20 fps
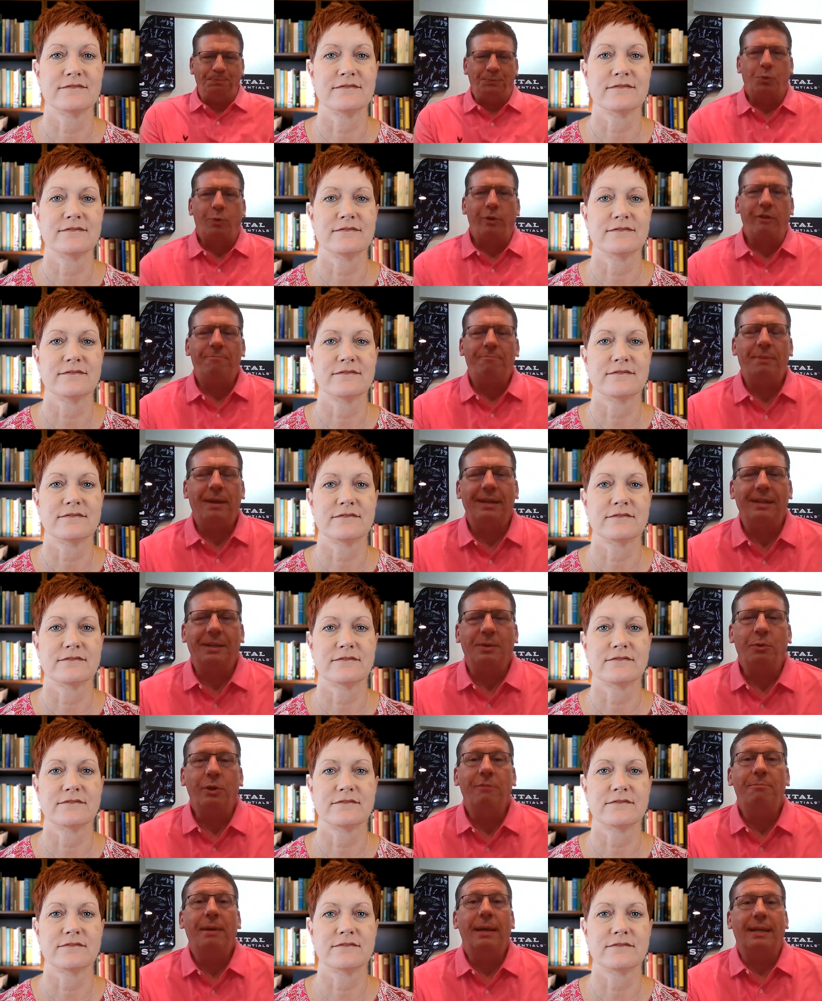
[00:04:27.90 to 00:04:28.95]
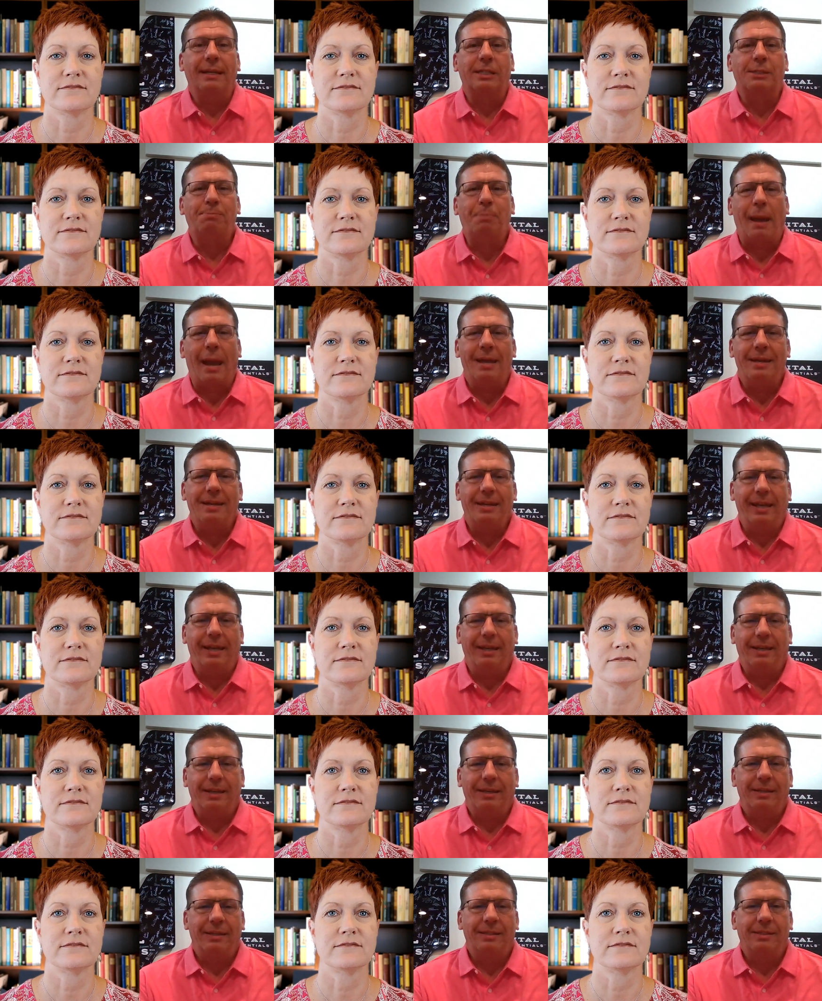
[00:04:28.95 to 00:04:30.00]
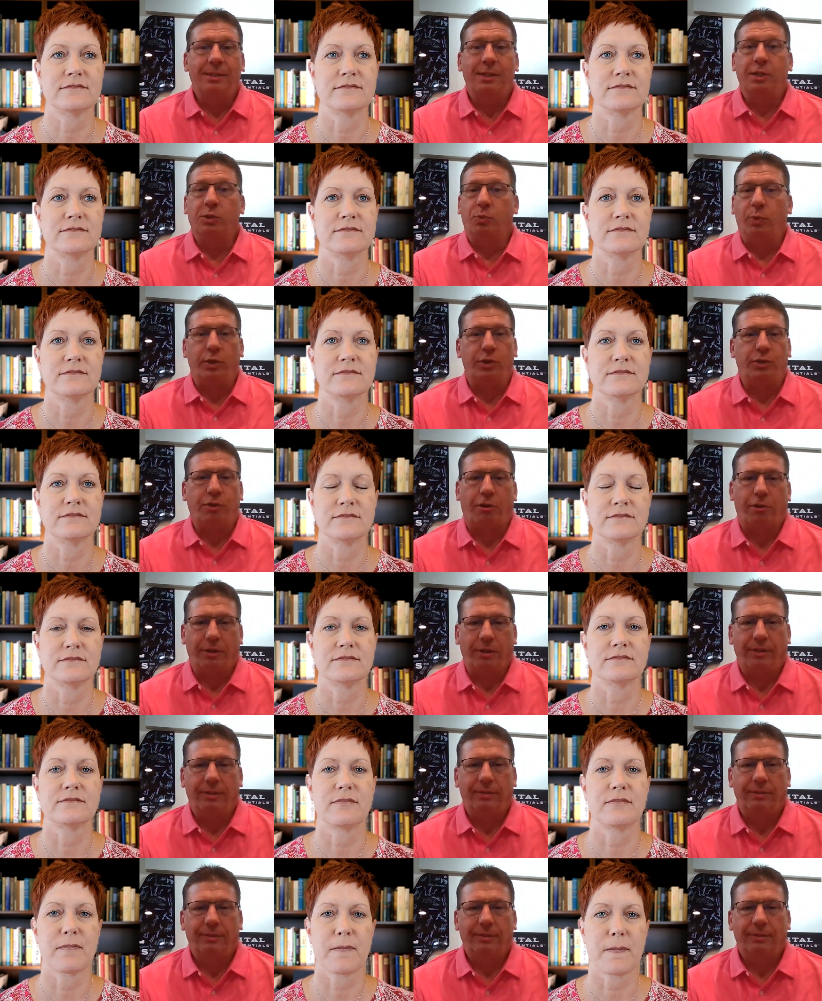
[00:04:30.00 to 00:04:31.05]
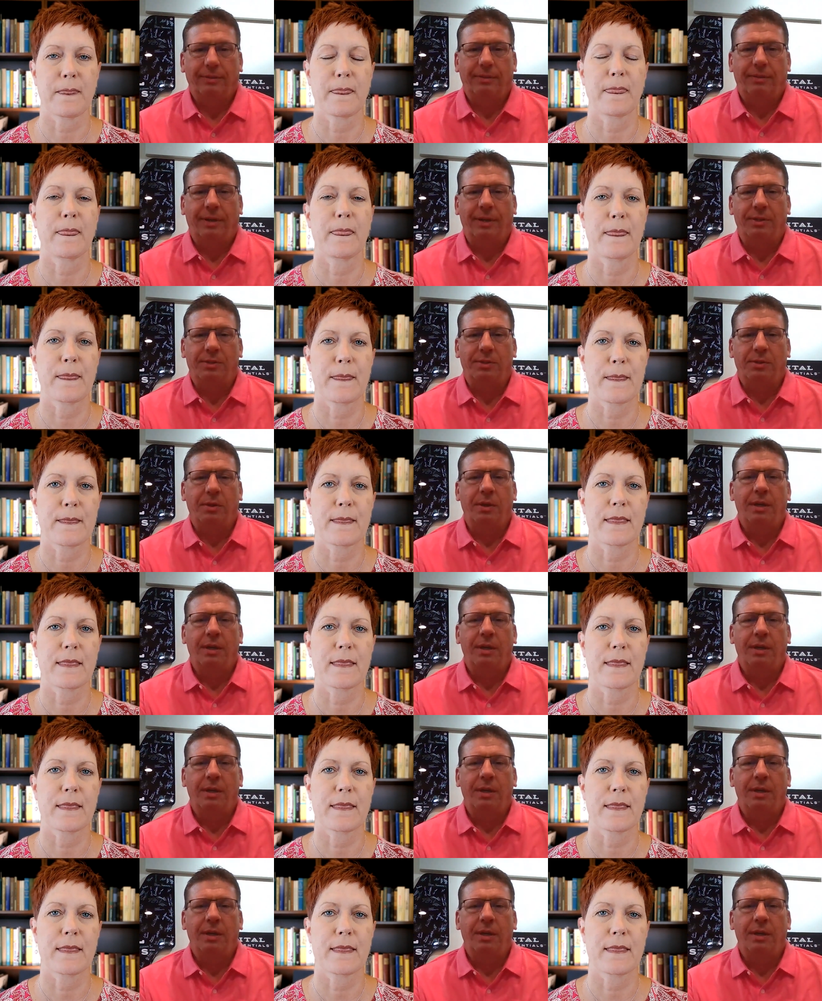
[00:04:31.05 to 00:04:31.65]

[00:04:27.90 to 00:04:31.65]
Speaker 1: we've been we've been expanding since we started, right? So